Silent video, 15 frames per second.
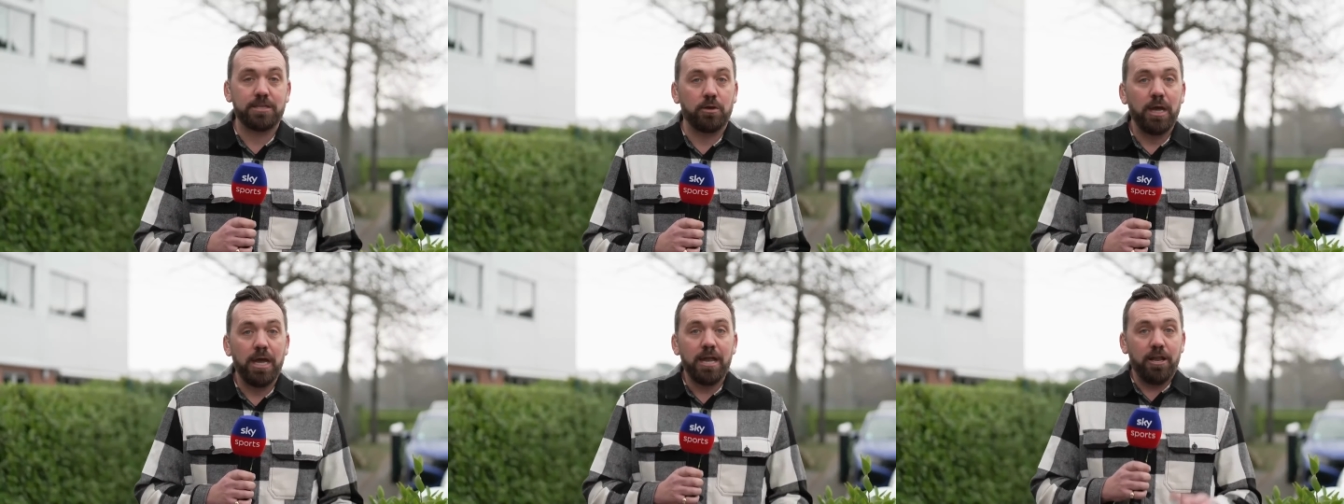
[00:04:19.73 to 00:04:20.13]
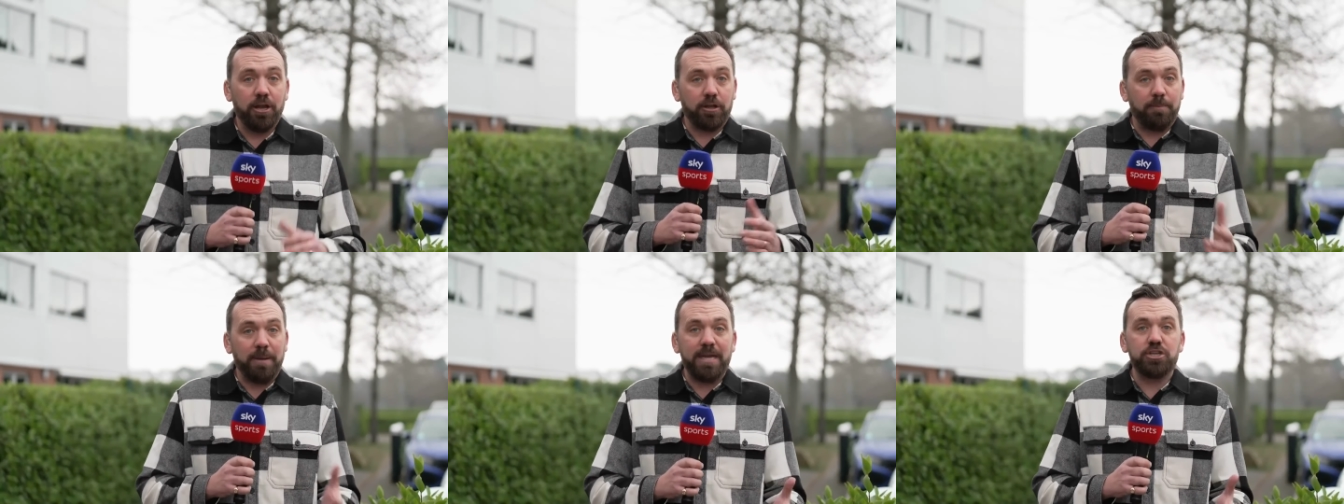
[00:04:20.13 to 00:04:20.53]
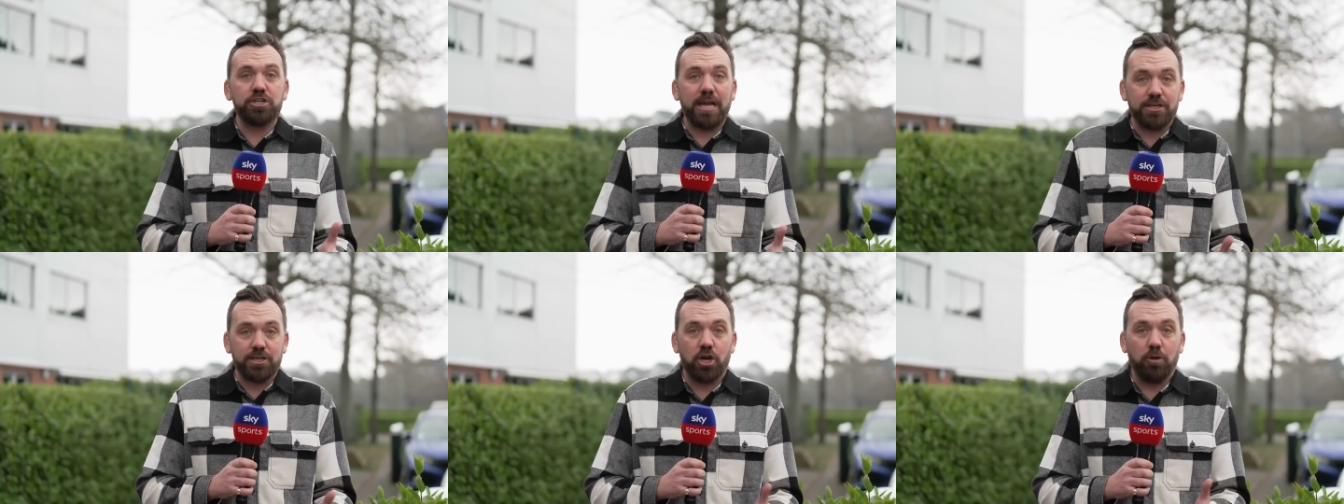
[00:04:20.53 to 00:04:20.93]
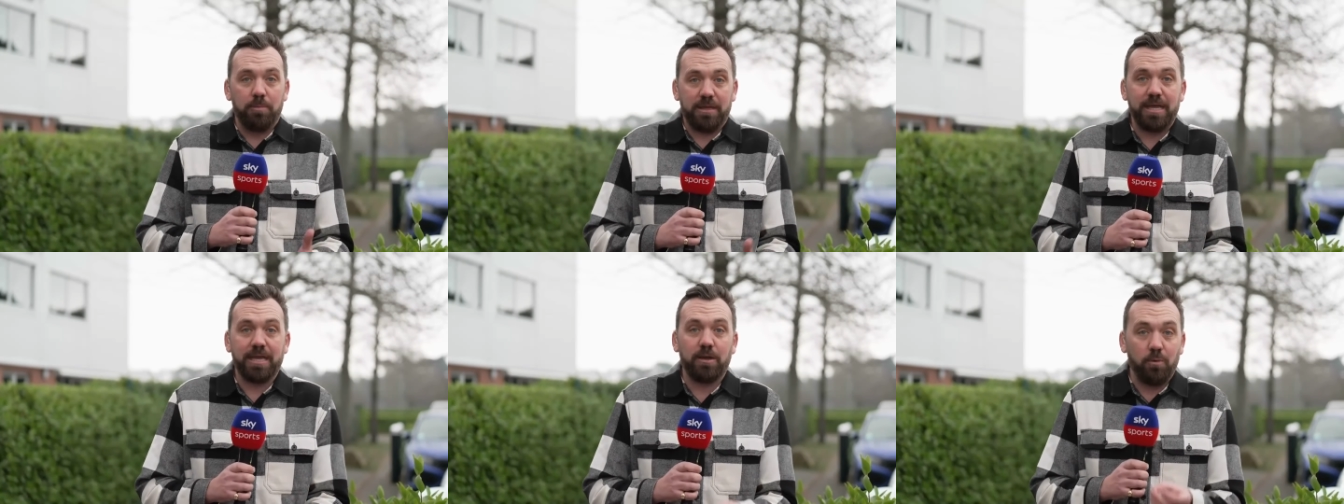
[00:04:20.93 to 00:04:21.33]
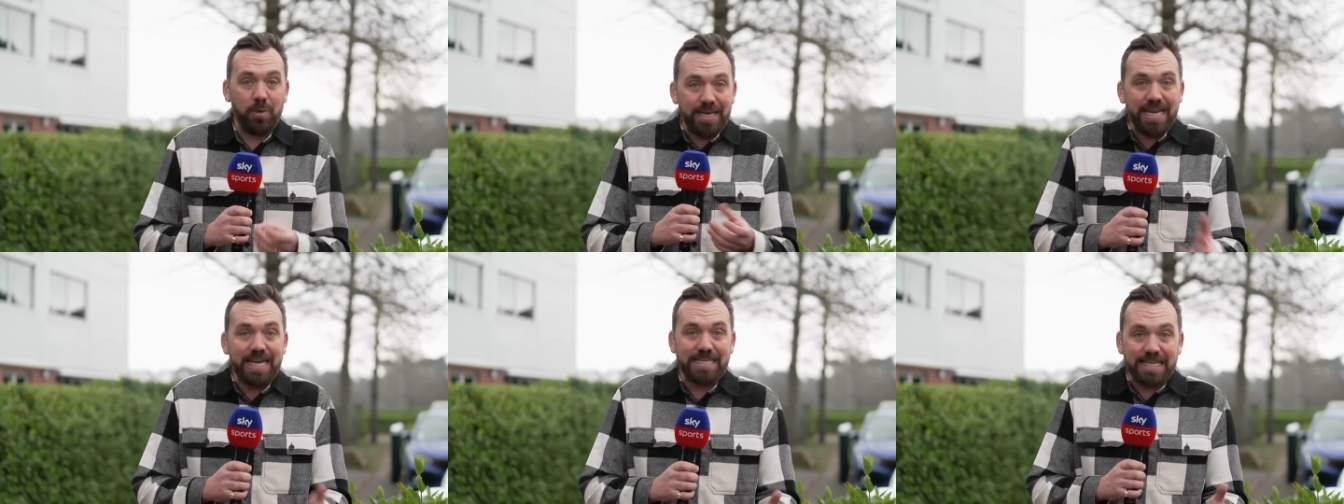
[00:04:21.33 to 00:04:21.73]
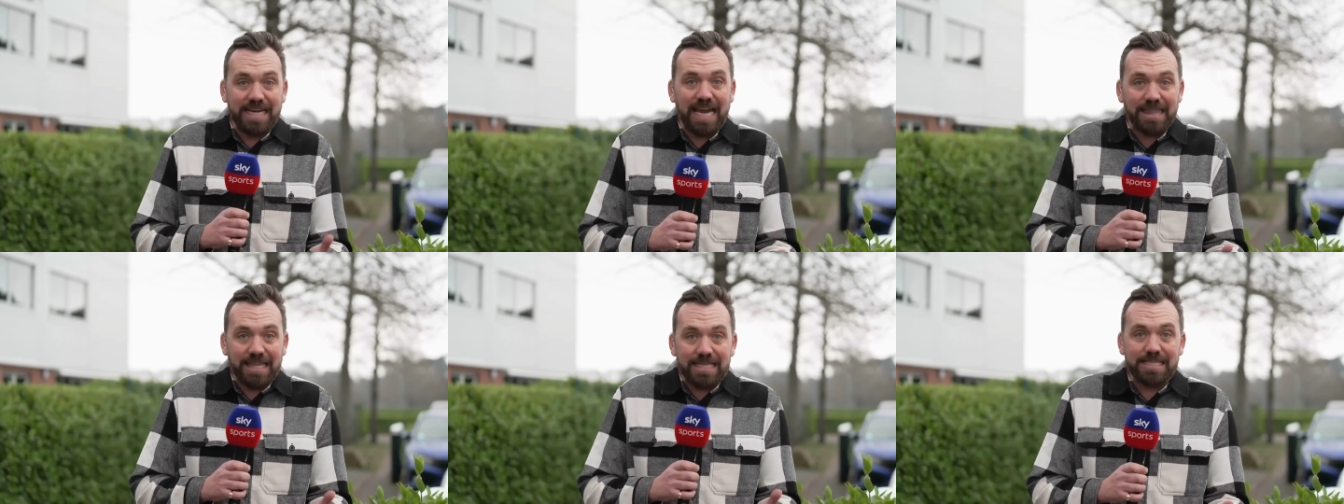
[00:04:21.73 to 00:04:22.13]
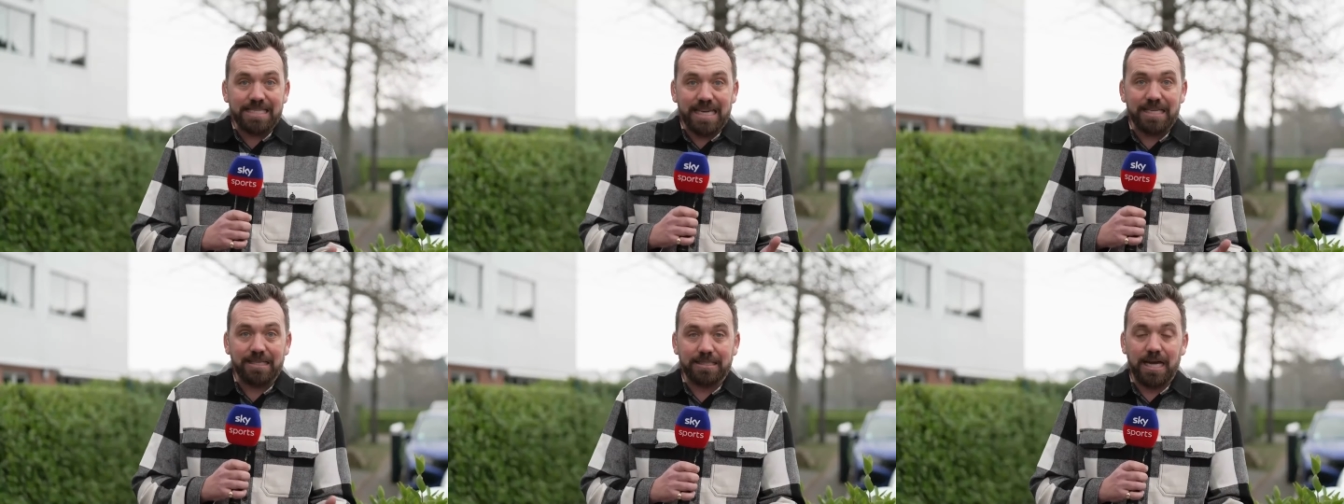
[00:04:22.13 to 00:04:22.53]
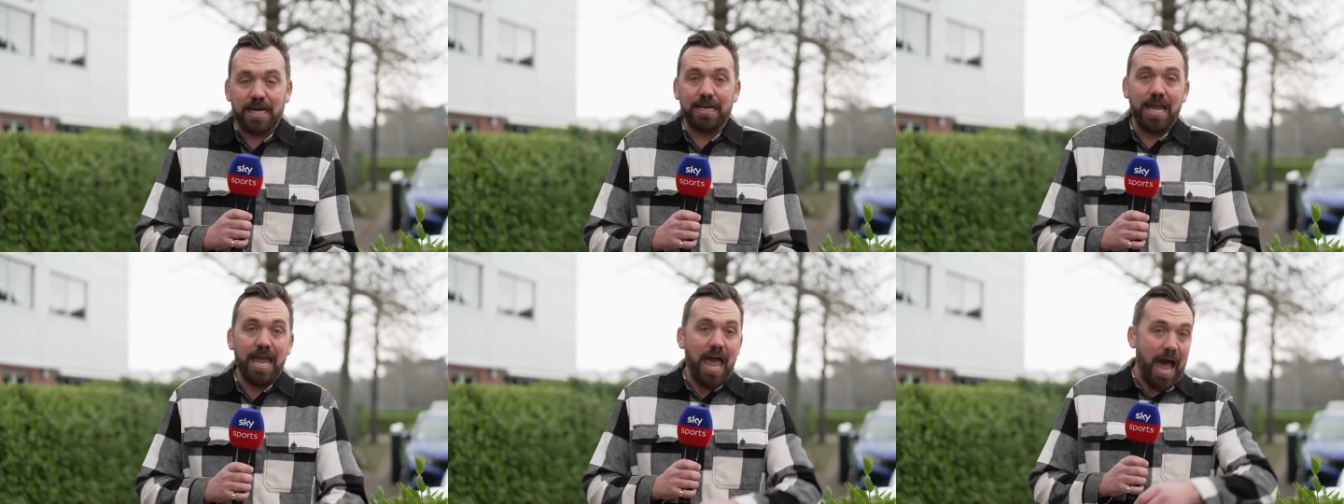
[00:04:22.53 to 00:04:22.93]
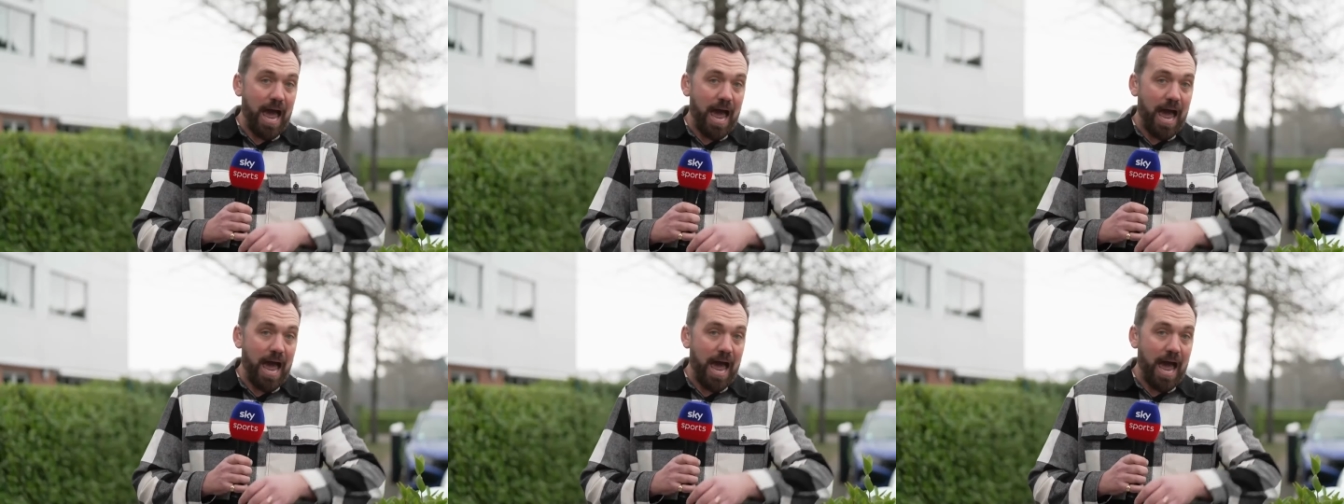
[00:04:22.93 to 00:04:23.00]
So look, the PGA Tour will be thinking we need to get this deal done,